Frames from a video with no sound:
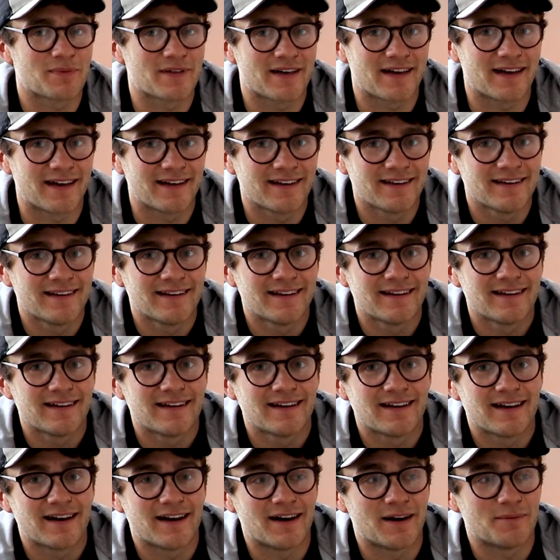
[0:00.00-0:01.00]
there.
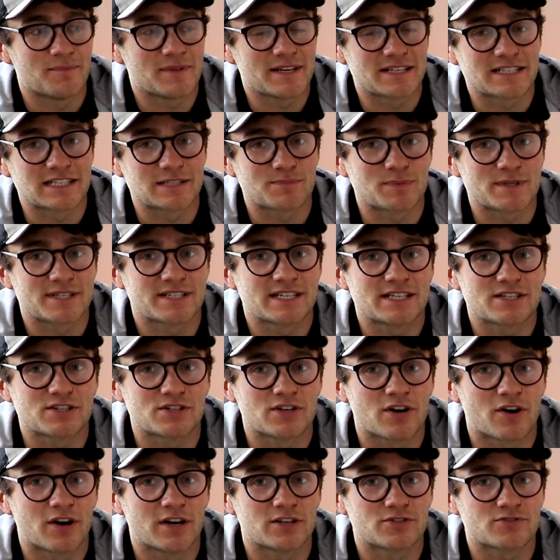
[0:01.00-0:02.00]
This is
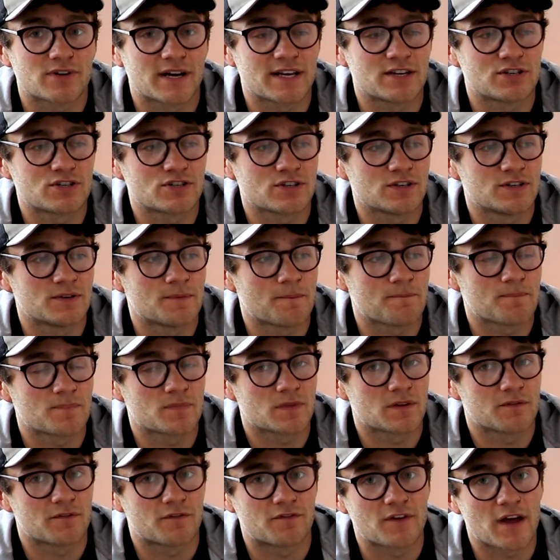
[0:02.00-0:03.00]
Precision Hydration.
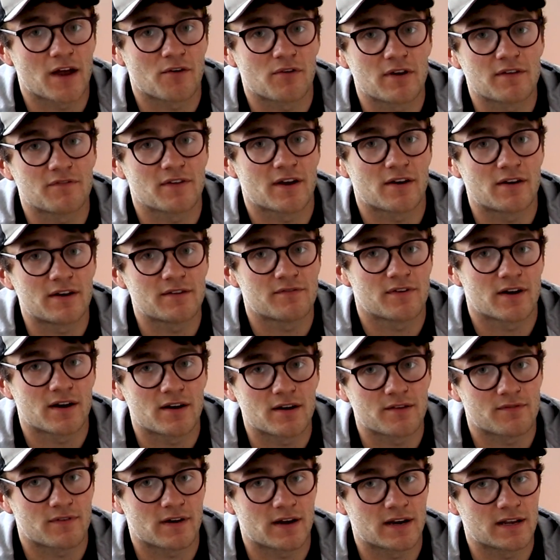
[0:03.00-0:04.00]
Very
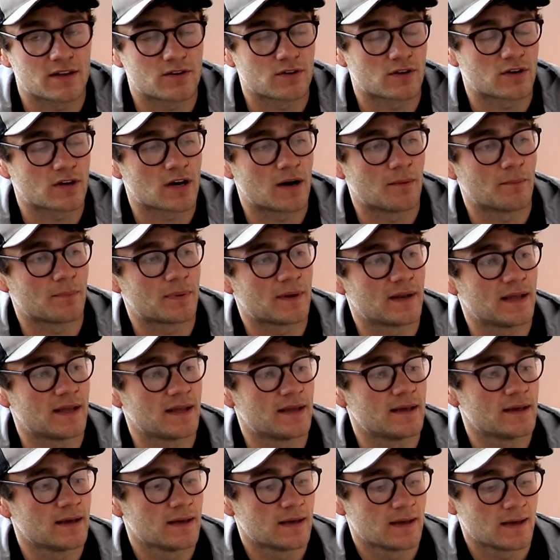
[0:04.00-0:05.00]
good
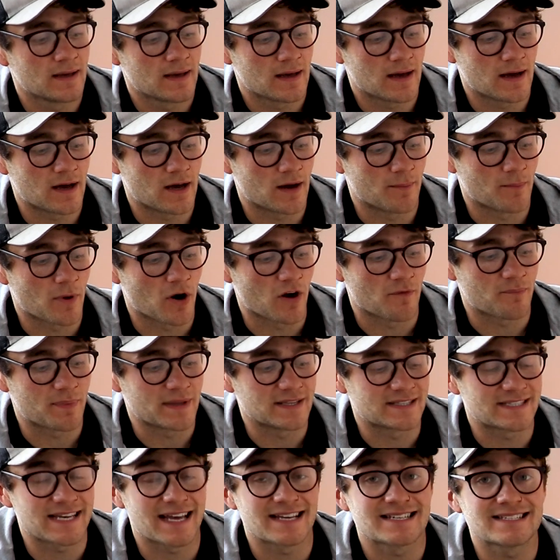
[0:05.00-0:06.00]
company. I've
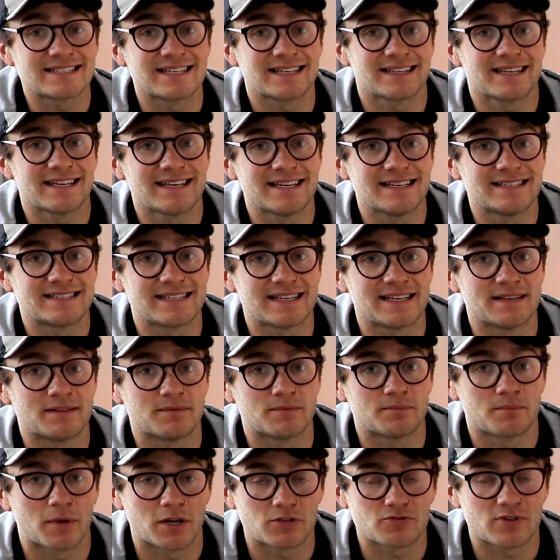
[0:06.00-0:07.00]
been testing these
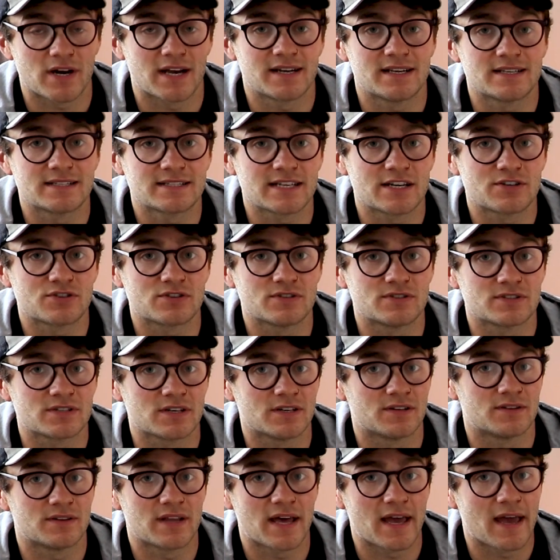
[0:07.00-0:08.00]
in my training sessions,
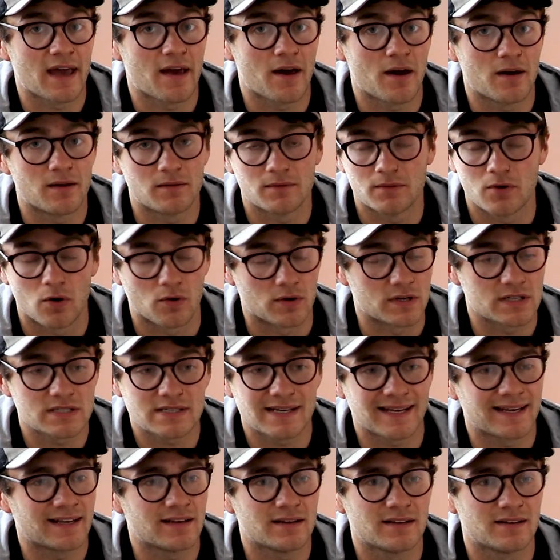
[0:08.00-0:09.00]
and they're
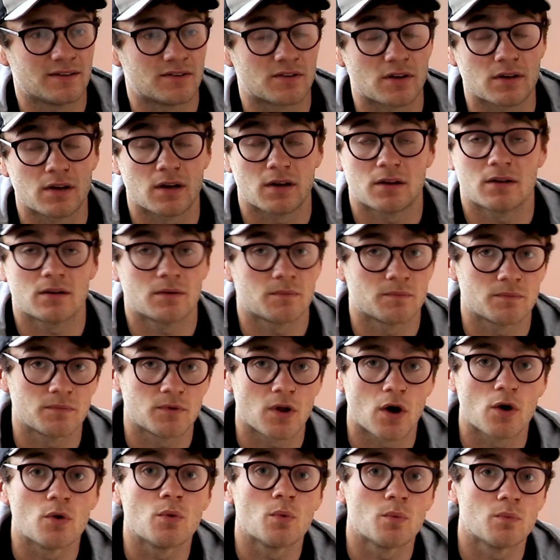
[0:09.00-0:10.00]
honestly,
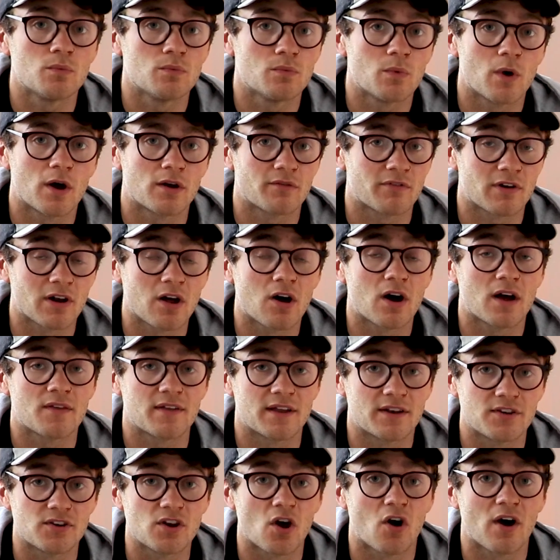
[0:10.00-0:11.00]
no word of a lie,
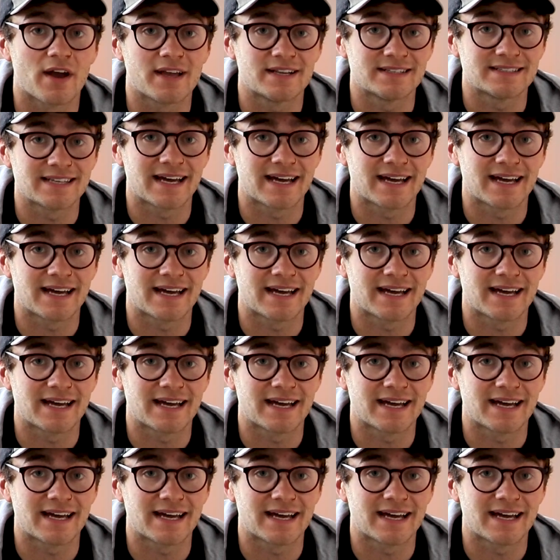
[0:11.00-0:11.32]
they're night and